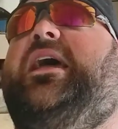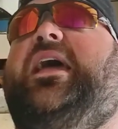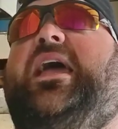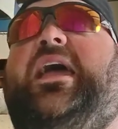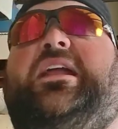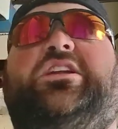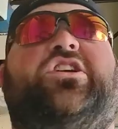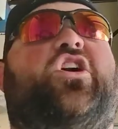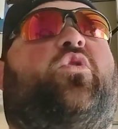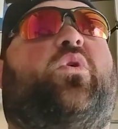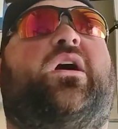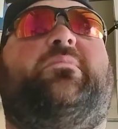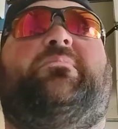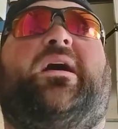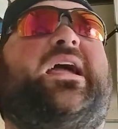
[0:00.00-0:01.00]
And you know
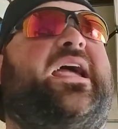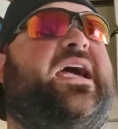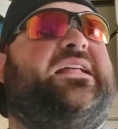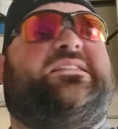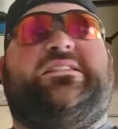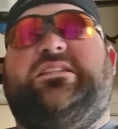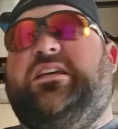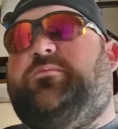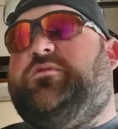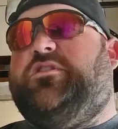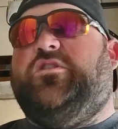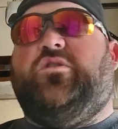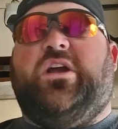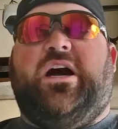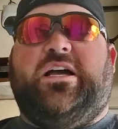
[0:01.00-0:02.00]
what? My hat's tipped to
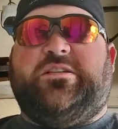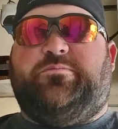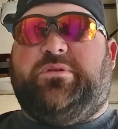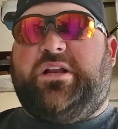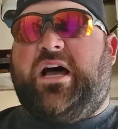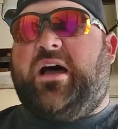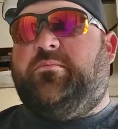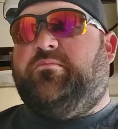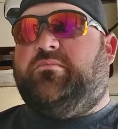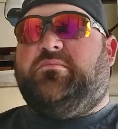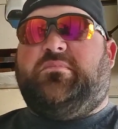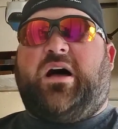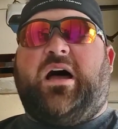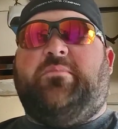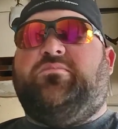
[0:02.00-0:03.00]
you guys, but
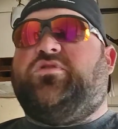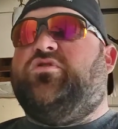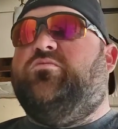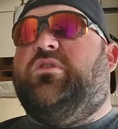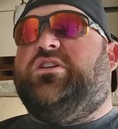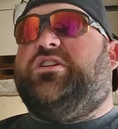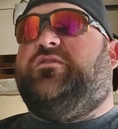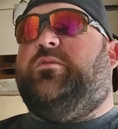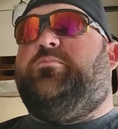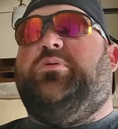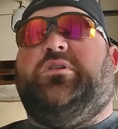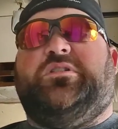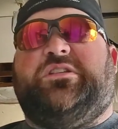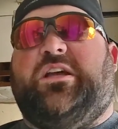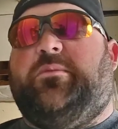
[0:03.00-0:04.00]
I'm too much of a
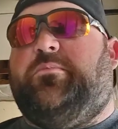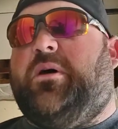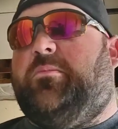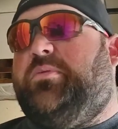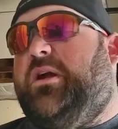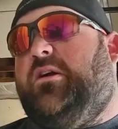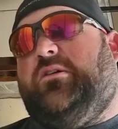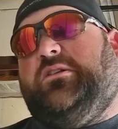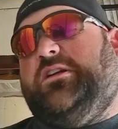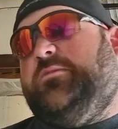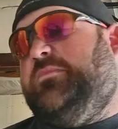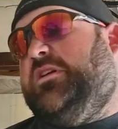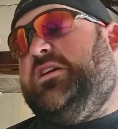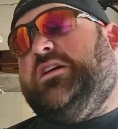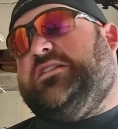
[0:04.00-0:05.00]
puss, apparently,
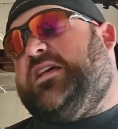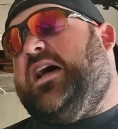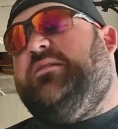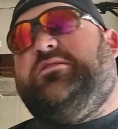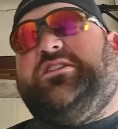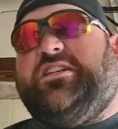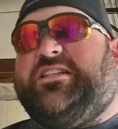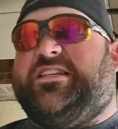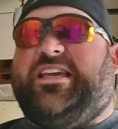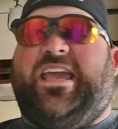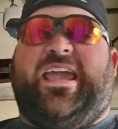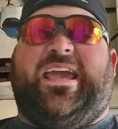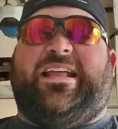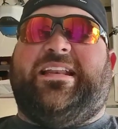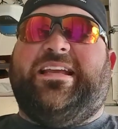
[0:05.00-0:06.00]
because I just
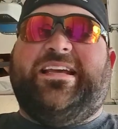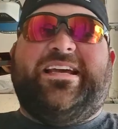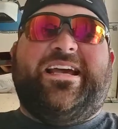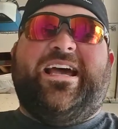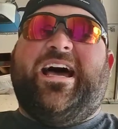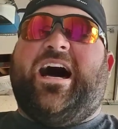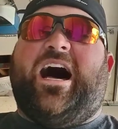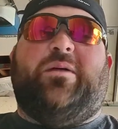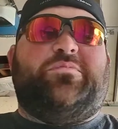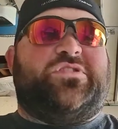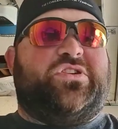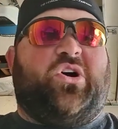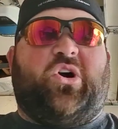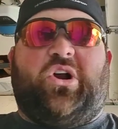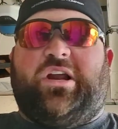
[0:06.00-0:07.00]
can't. I'm
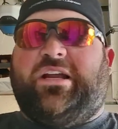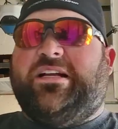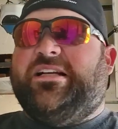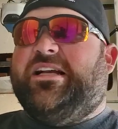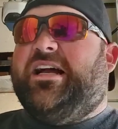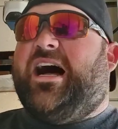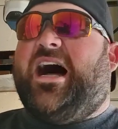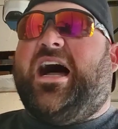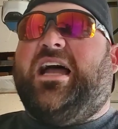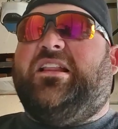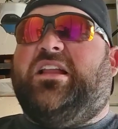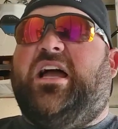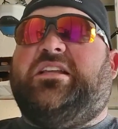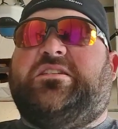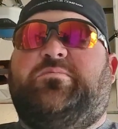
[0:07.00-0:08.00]
sorry. I
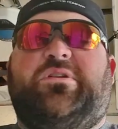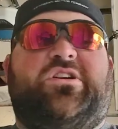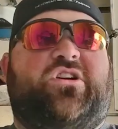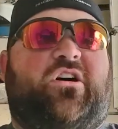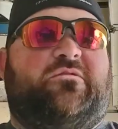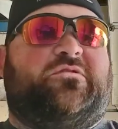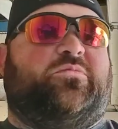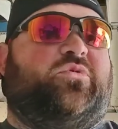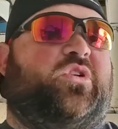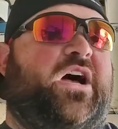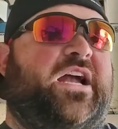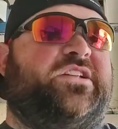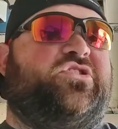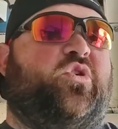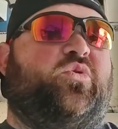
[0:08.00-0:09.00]
like to be comfortable.
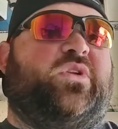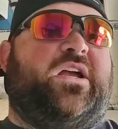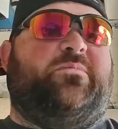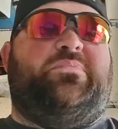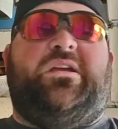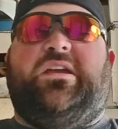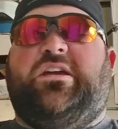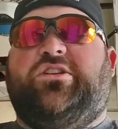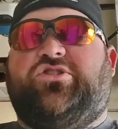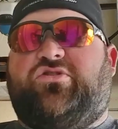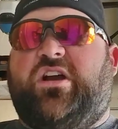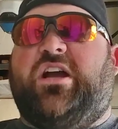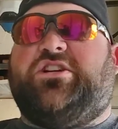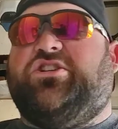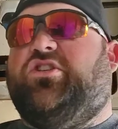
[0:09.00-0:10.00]
I don't like being in
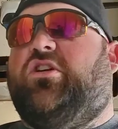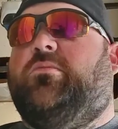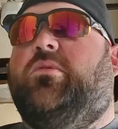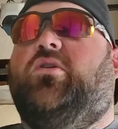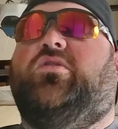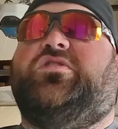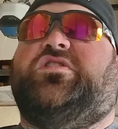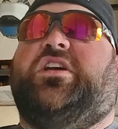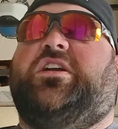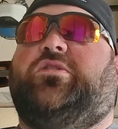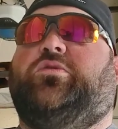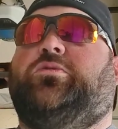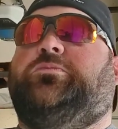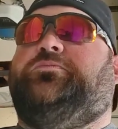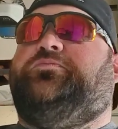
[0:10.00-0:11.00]
traction on a motorcycle.